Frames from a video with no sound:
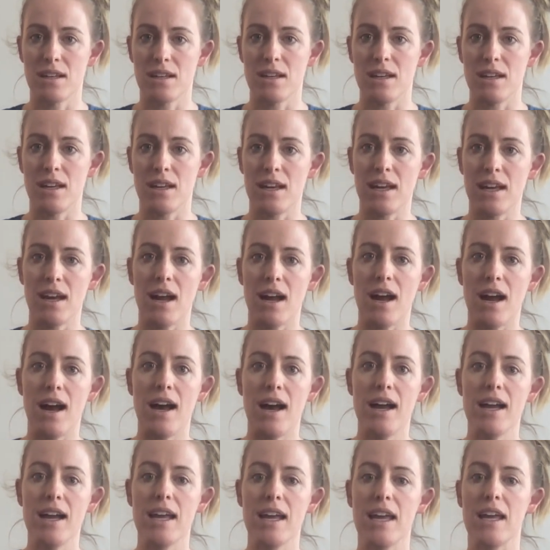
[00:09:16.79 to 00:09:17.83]
And
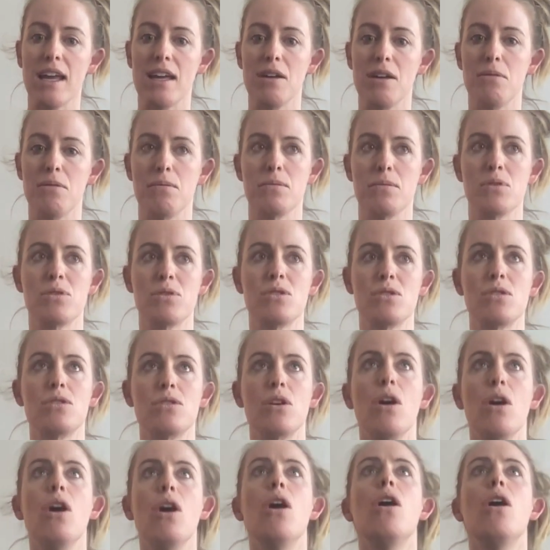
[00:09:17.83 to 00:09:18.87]
I am
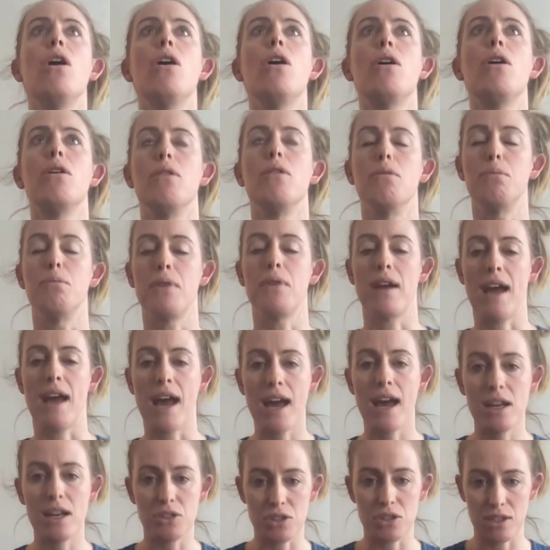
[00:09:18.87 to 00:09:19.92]
so
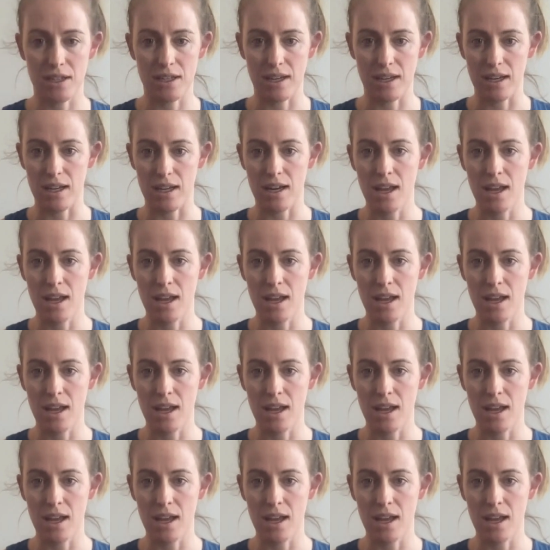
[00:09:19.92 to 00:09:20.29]
passionate